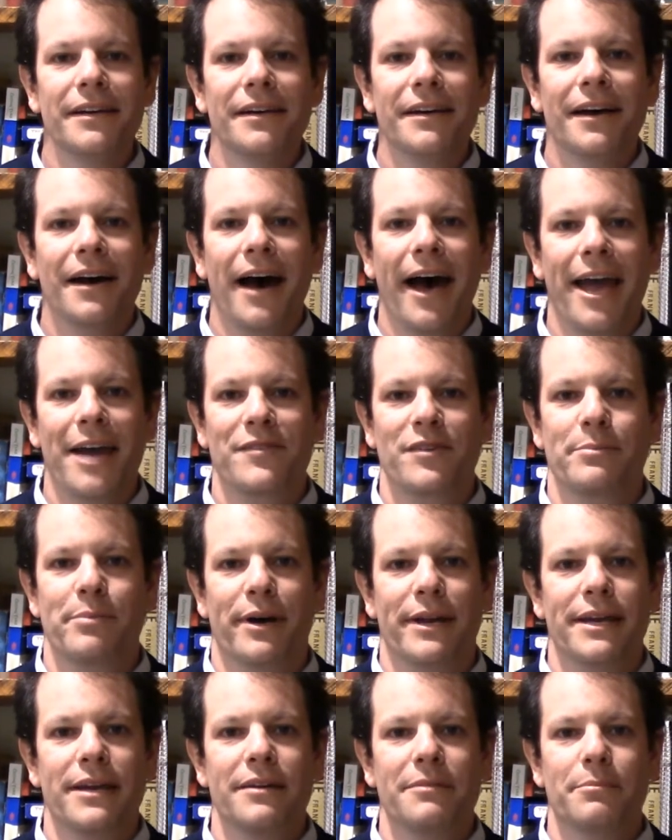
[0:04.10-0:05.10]
Hi
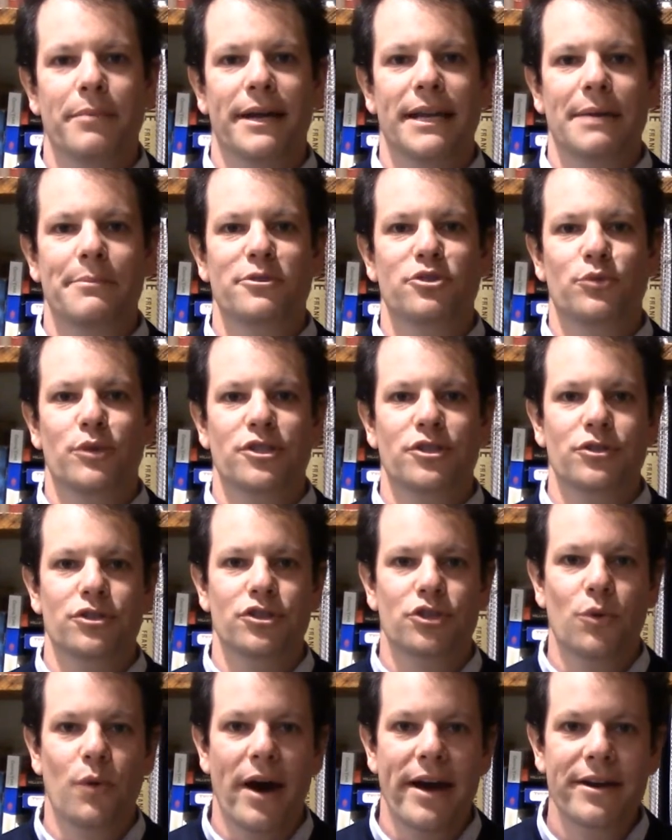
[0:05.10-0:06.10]
everybody, my name is Richard
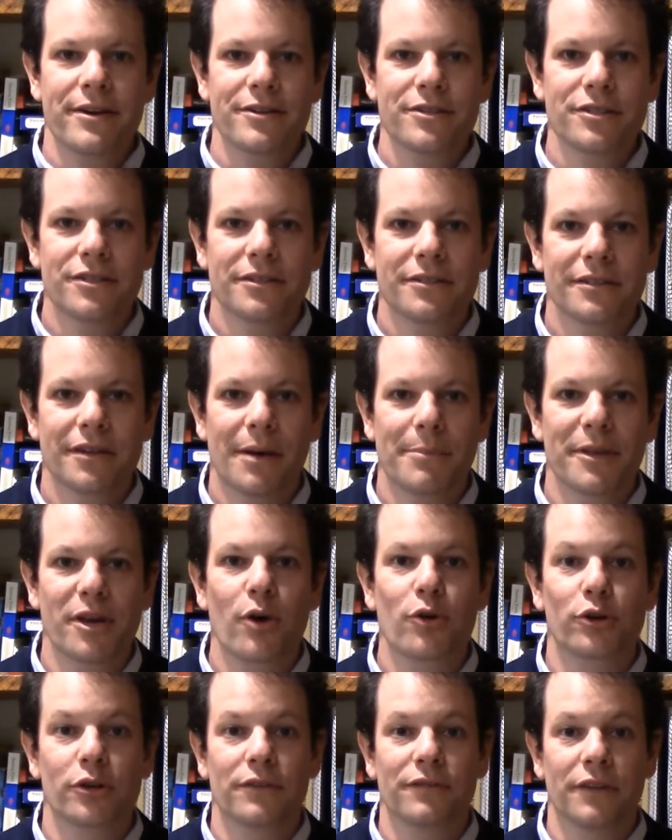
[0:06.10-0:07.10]
Squires. I'm the
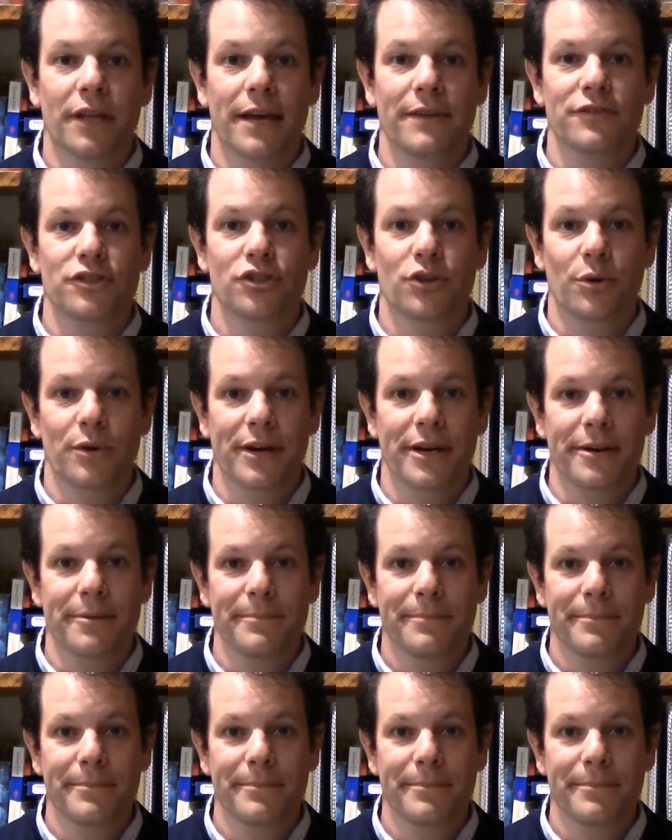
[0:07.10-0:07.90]
owner of Life Story.